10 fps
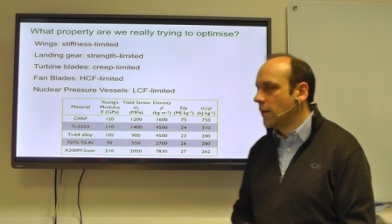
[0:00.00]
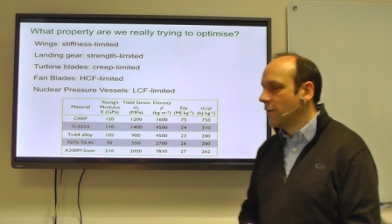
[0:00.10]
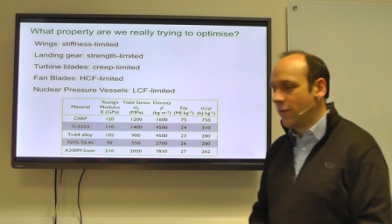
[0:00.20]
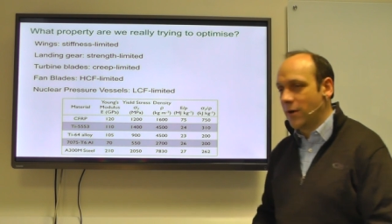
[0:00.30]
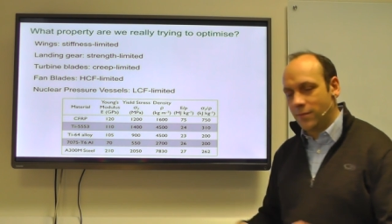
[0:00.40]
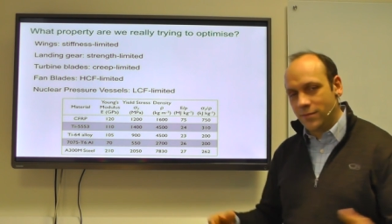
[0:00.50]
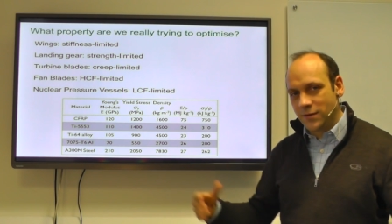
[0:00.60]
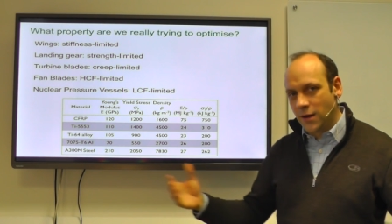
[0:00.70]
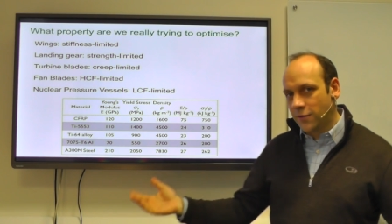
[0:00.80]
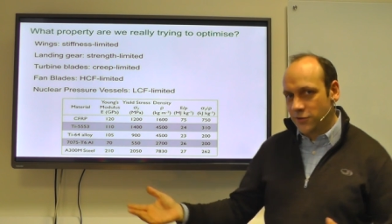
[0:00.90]
from a
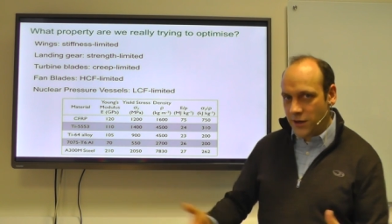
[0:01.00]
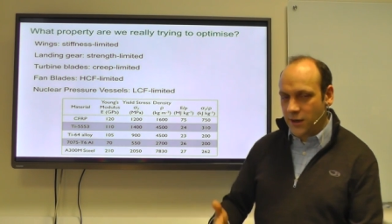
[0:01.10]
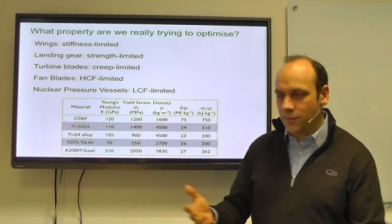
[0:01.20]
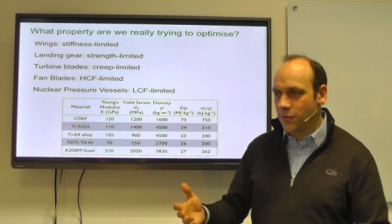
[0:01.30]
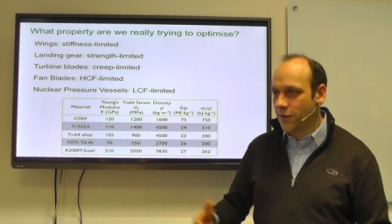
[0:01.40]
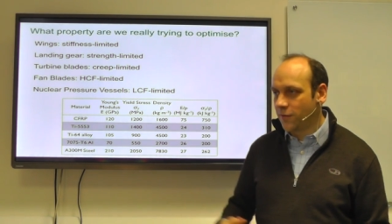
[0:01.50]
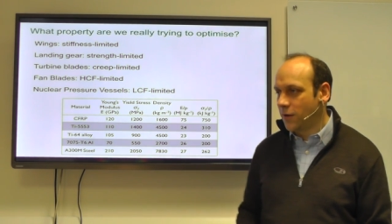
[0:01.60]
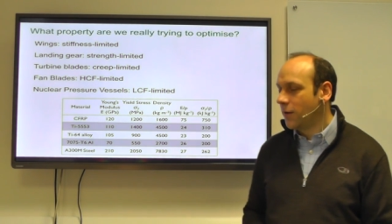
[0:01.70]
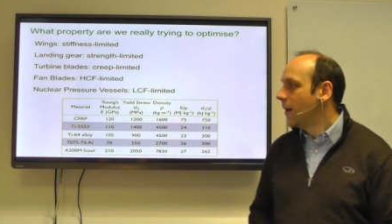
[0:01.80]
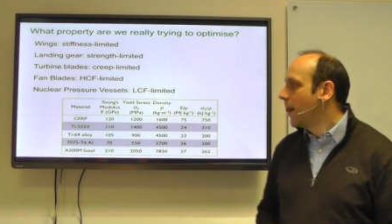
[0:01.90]
load shedding point of
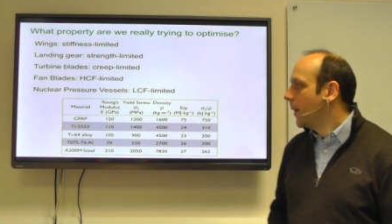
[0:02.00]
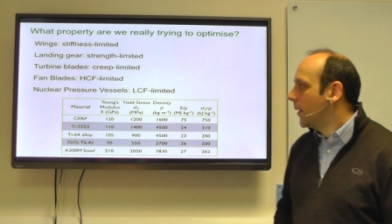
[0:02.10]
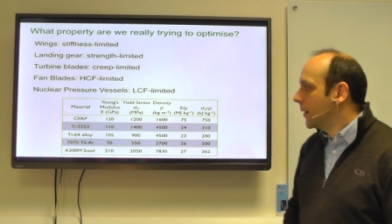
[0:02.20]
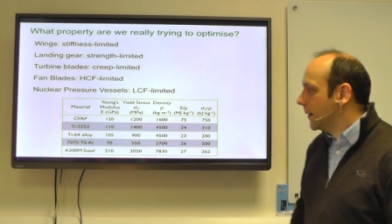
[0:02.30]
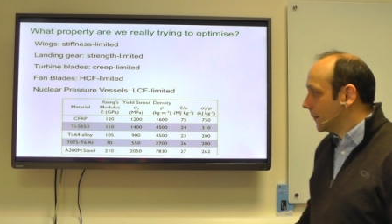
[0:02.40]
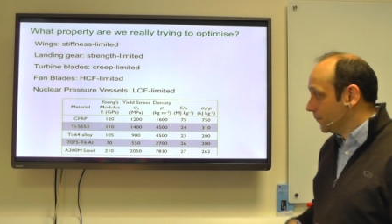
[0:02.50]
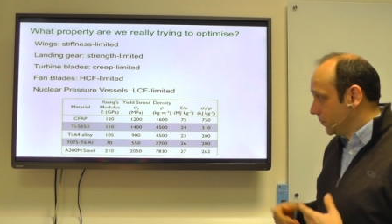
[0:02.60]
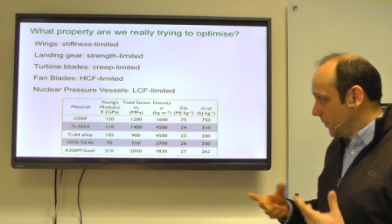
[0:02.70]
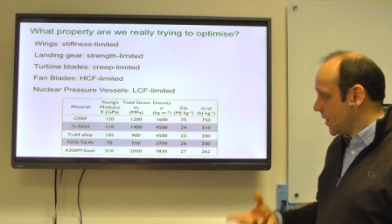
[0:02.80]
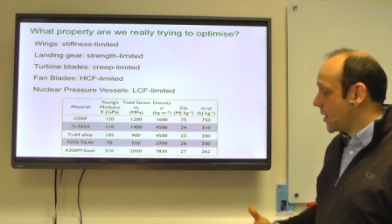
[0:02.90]
view.
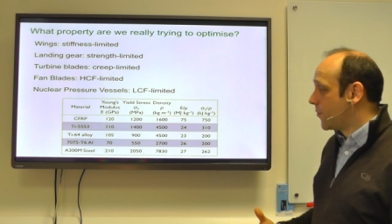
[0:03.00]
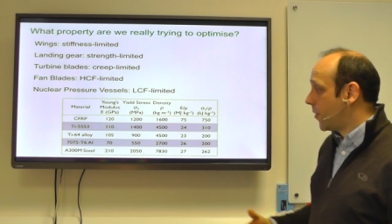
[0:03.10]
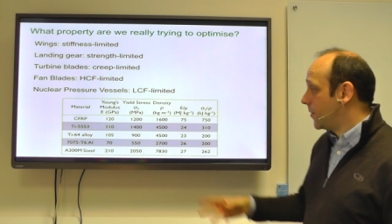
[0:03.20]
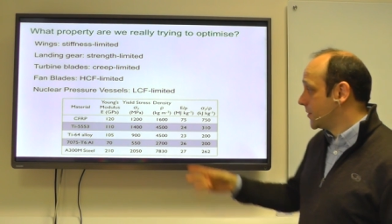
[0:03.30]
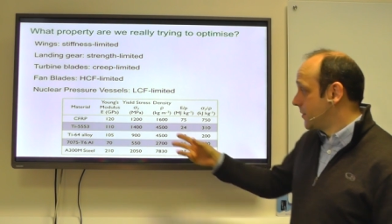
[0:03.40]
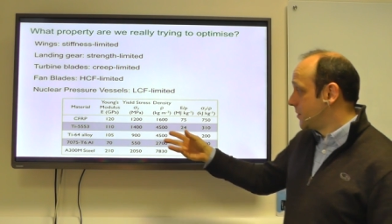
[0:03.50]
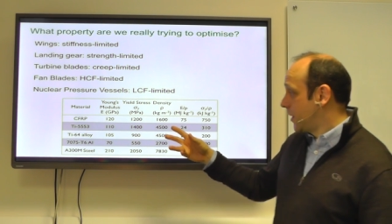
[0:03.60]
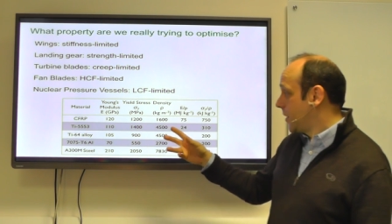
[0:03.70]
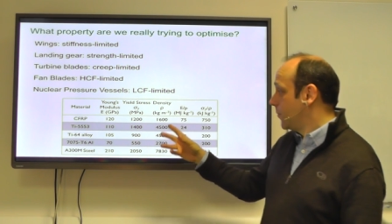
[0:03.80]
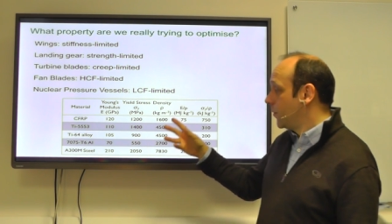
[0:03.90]
The only problem was the
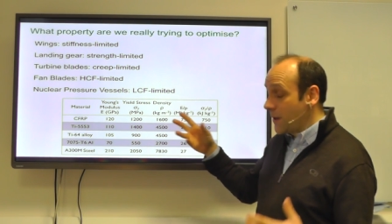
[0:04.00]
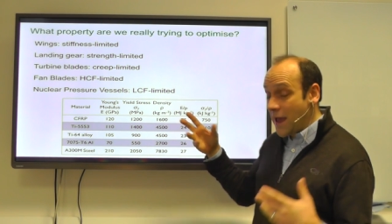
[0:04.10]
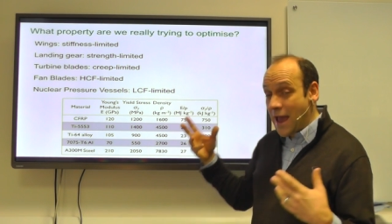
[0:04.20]
titanium would be